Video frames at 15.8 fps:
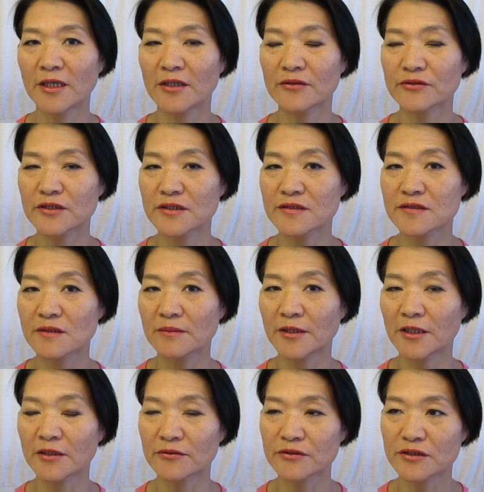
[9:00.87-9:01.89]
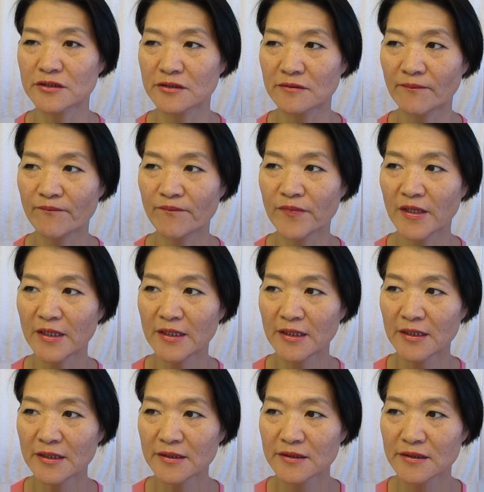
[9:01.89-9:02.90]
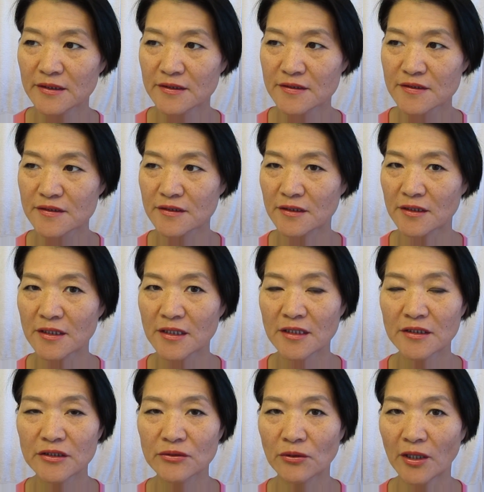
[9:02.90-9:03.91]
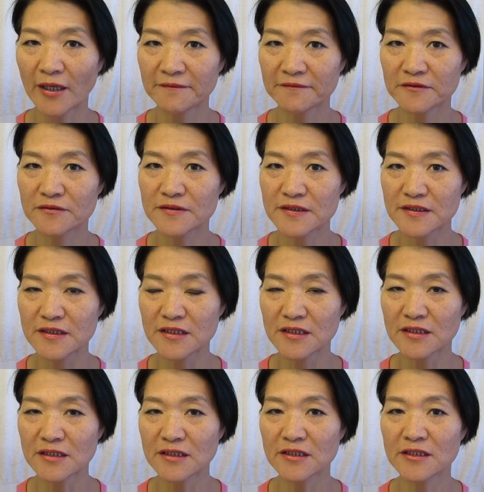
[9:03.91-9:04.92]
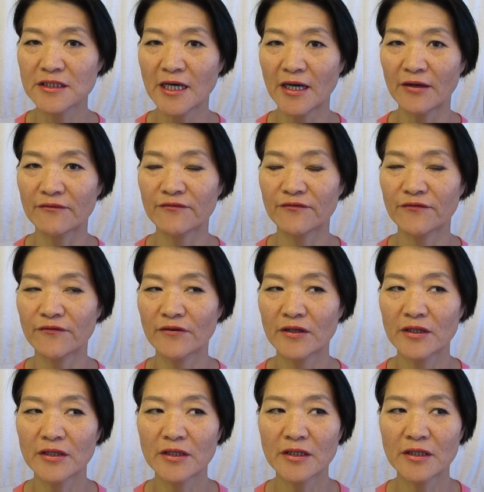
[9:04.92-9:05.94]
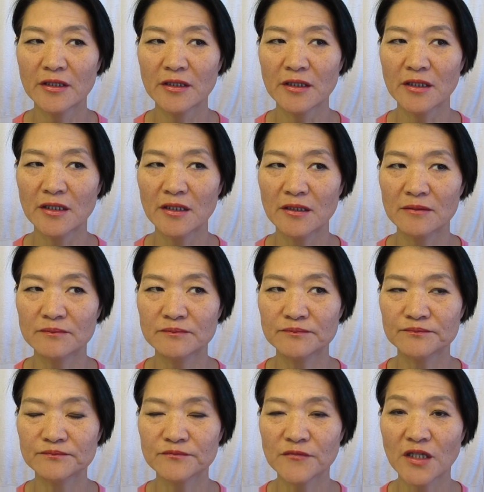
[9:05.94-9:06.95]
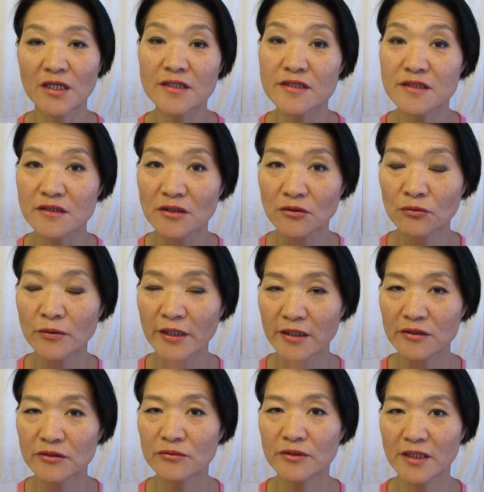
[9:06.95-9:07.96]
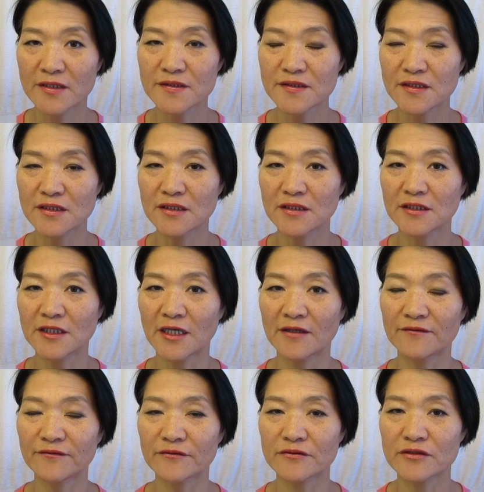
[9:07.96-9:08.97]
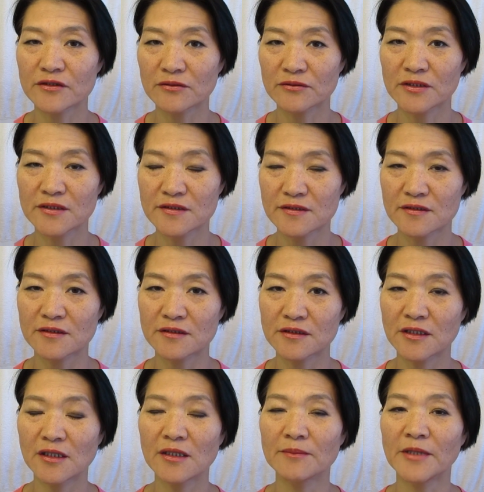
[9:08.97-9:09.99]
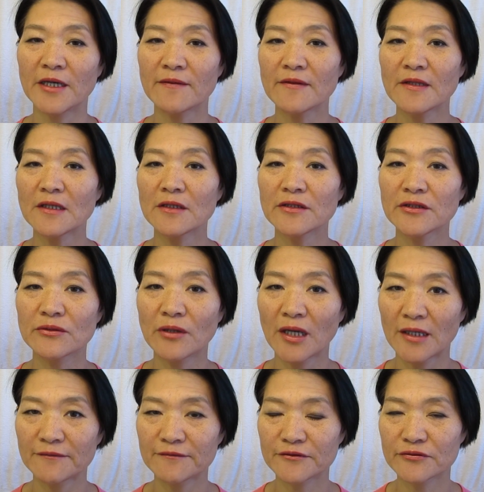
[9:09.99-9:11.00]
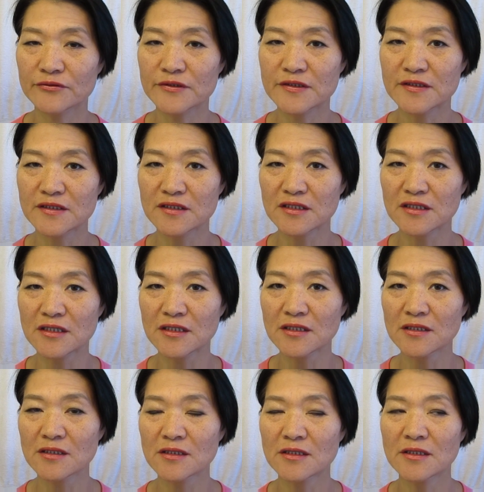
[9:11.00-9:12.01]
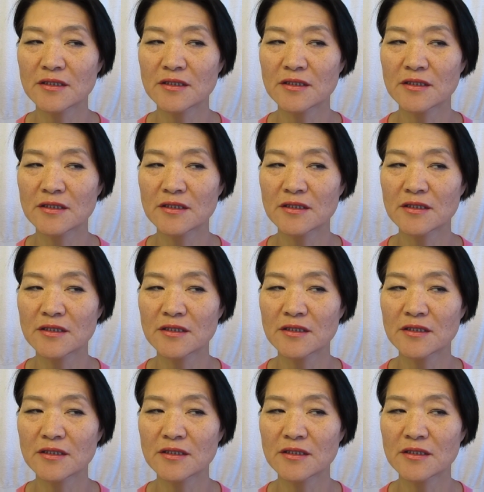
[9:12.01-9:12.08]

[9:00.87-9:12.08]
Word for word: about is about uh, this uh, you have to see enough um, there's no way you can see enough so this is a dilemma you have to see